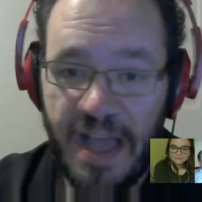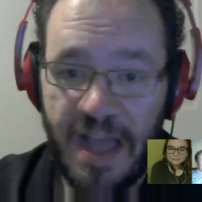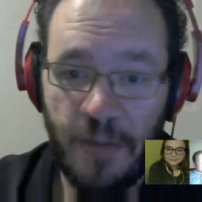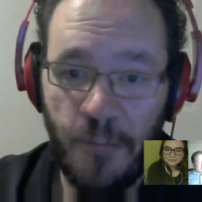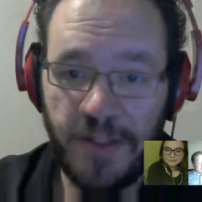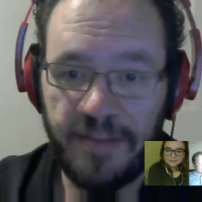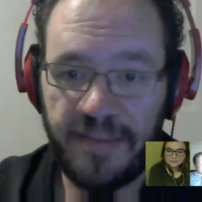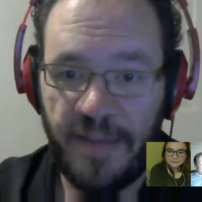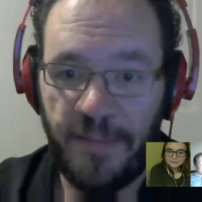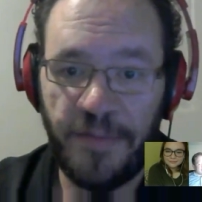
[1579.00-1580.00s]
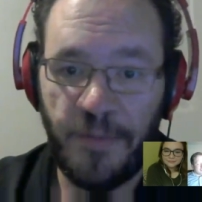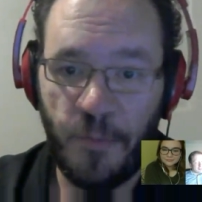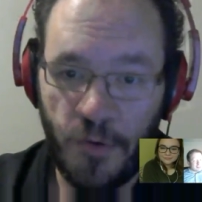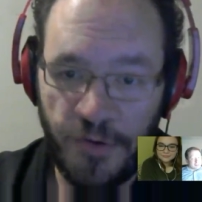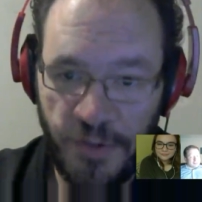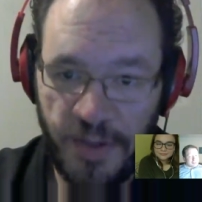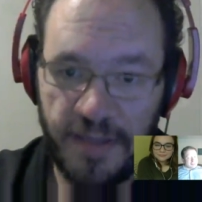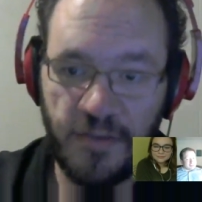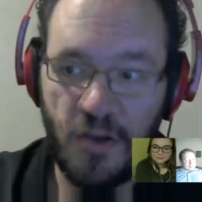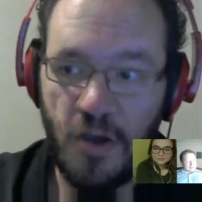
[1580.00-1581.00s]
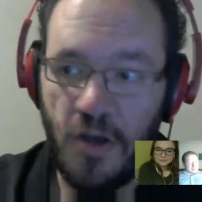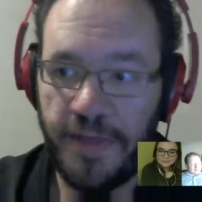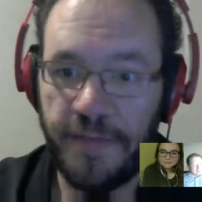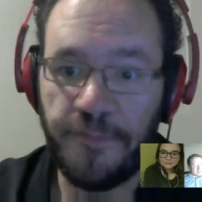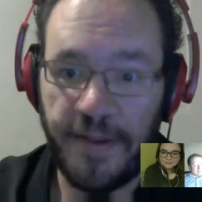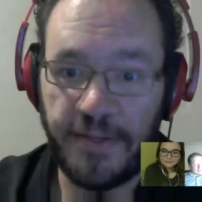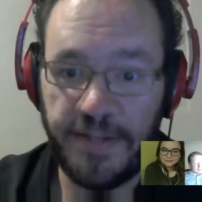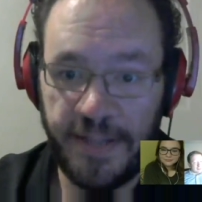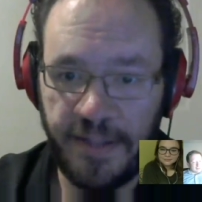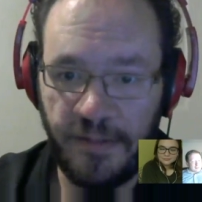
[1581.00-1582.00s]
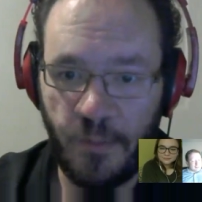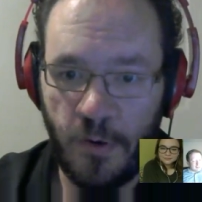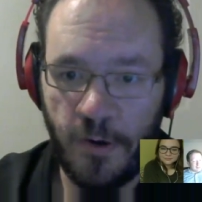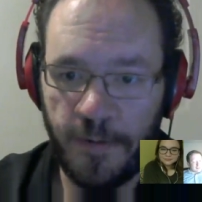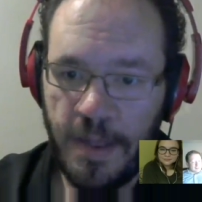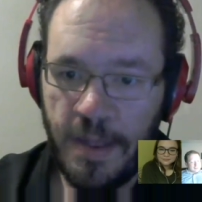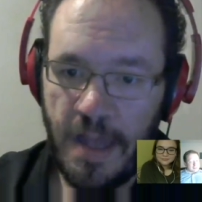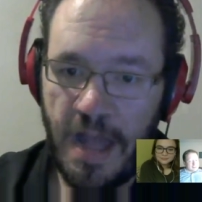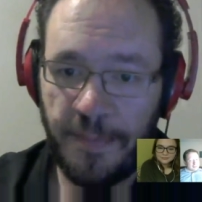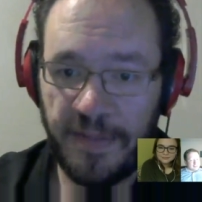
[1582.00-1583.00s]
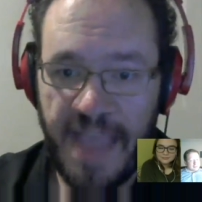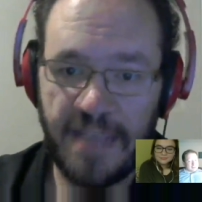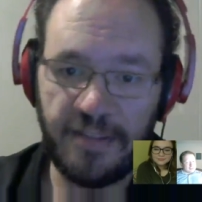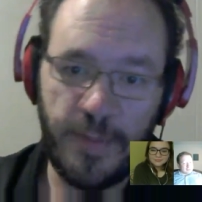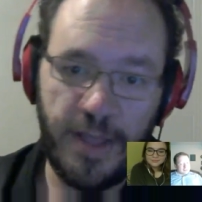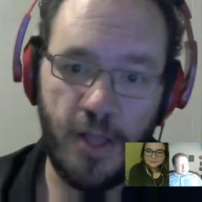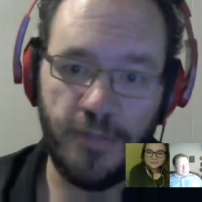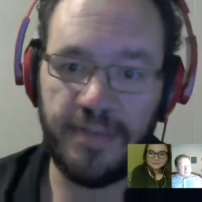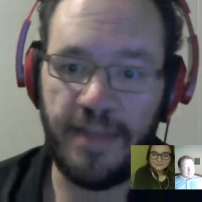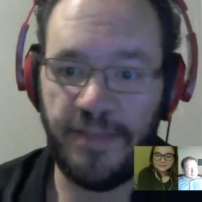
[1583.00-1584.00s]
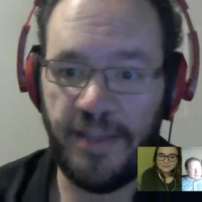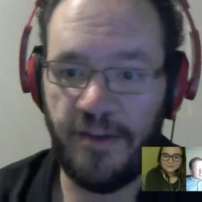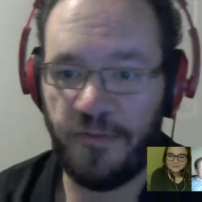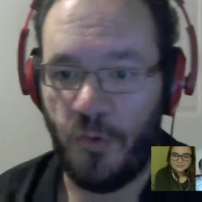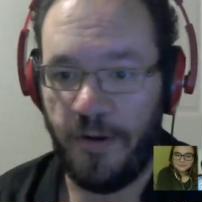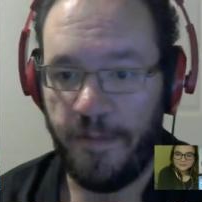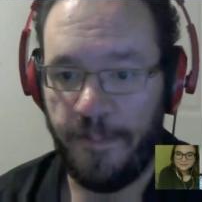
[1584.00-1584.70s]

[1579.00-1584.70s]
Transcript: One example, the war you guys call the French and Indian War, up in Canada we call the 7 Years' War.